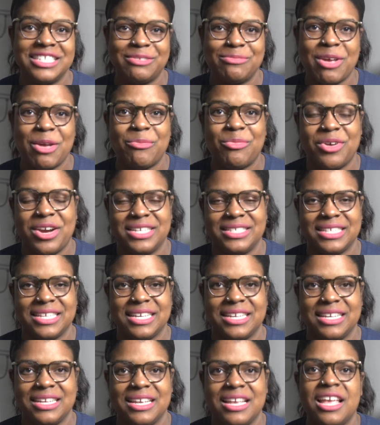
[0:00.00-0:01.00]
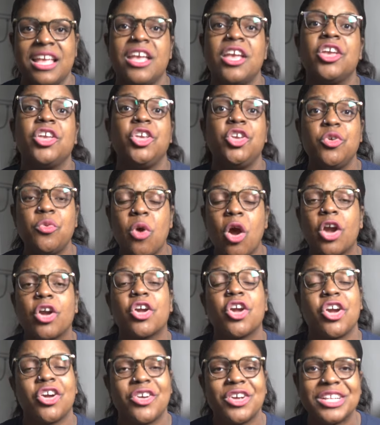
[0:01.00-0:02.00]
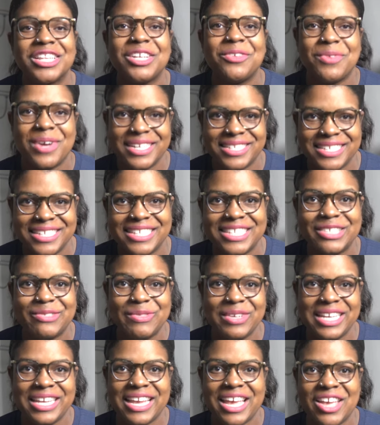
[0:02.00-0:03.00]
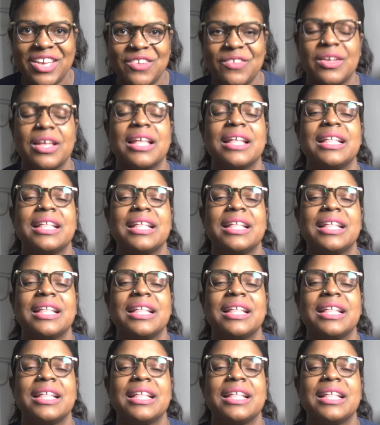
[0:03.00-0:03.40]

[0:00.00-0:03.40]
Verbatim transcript: is my present. You are currently watching this video.